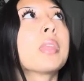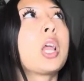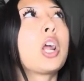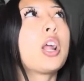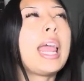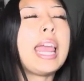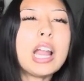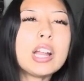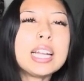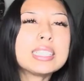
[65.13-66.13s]
Her
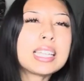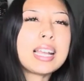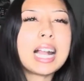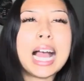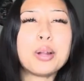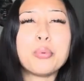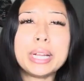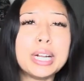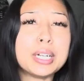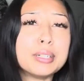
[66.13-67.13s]
hair is like kind of
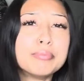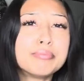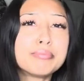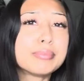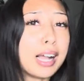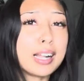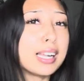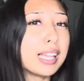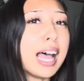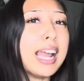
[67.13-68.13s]
weird, not
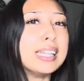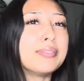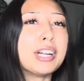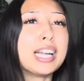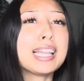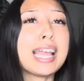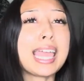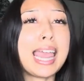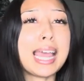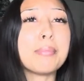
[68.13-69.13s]
gonna lie. It's very like
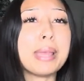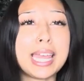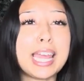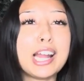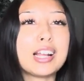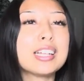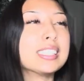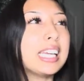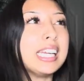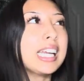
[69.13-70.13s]
anime hair because
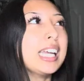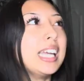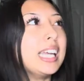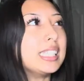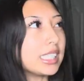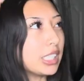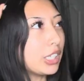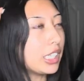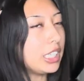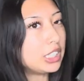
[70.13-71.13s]
like it's
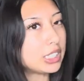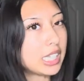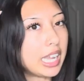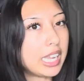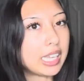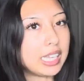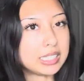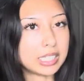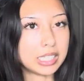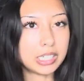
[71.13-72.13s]
literally just like
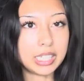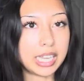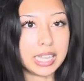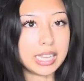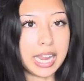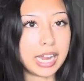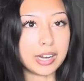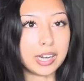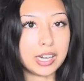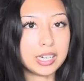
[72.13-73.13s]
it's literally in the
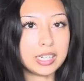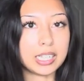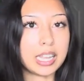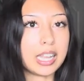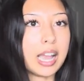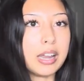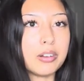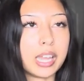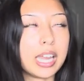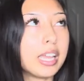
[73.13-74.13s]
air. Like, I
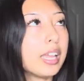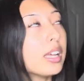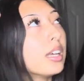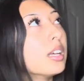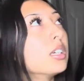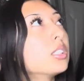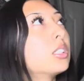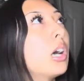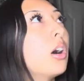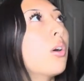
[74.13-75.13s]
don't get it.
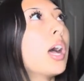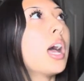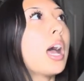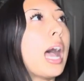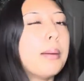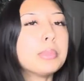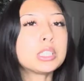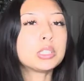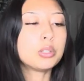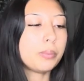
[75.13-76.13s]
So I'm
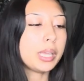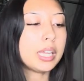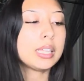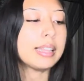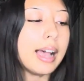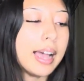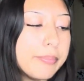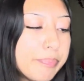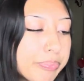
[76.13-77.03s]
assuming that,